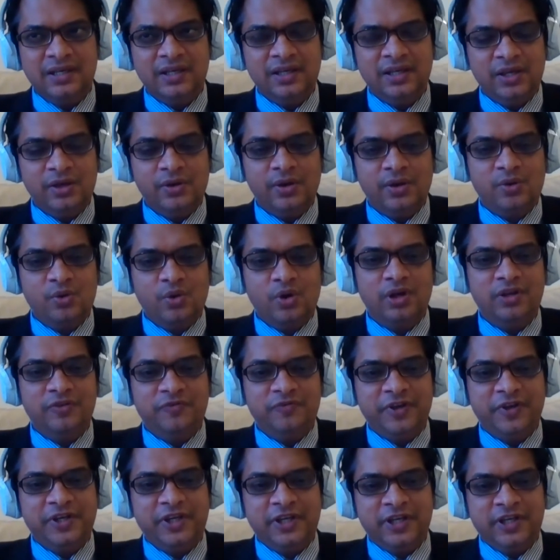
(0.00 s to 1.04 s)
you are
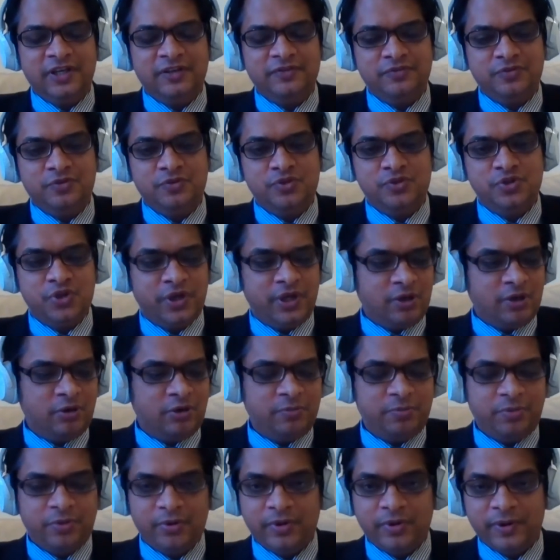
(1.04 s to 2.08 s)
qualified enough to join our
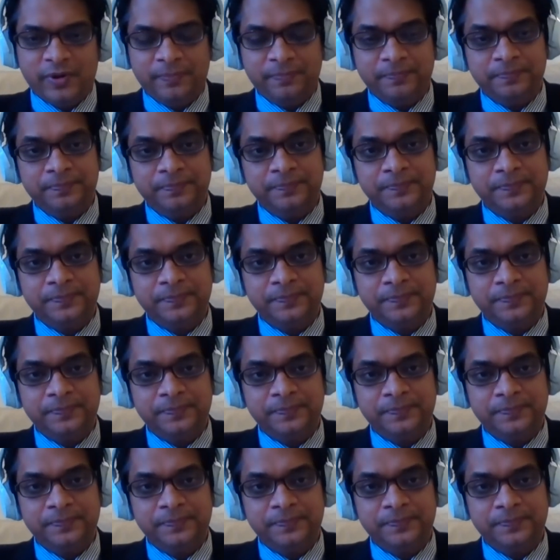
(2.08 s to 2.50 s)
program.